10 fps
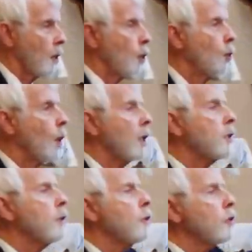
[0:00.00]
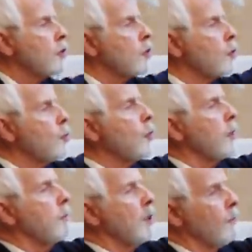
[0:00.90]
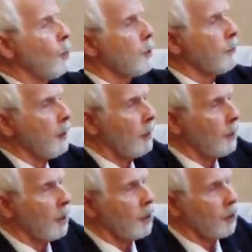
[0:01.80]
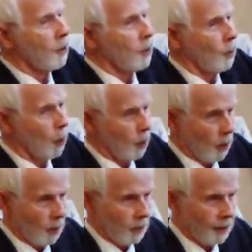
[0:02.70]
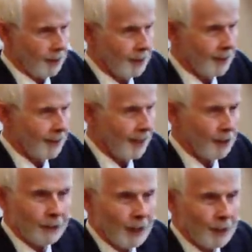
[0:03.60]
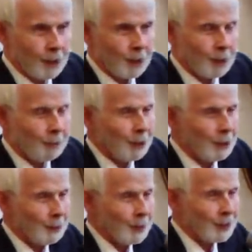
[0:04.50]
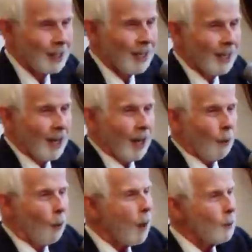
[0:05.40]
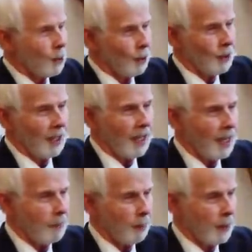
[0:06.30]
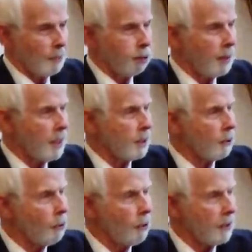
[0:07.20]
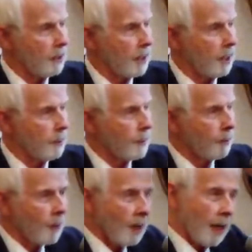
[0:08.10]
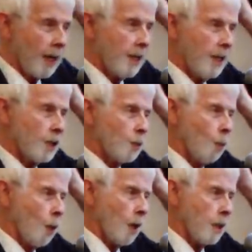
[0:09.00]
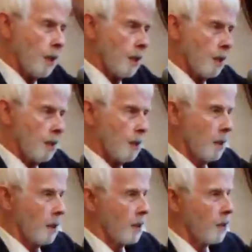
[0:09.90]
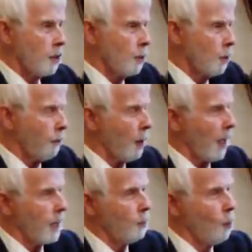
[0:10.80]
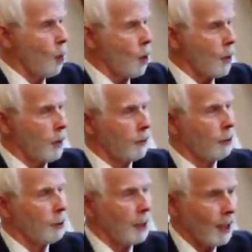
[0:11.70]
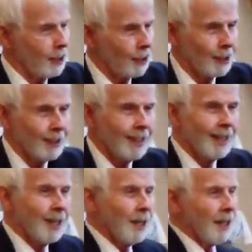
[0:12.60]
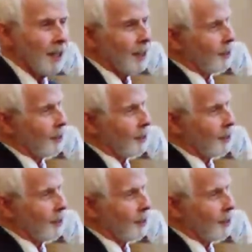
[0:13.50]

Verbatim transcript: who understood before the foundation of the world, as Father so explained to us, what was going to happen and planned accordingly. And in his one unified word of creation, he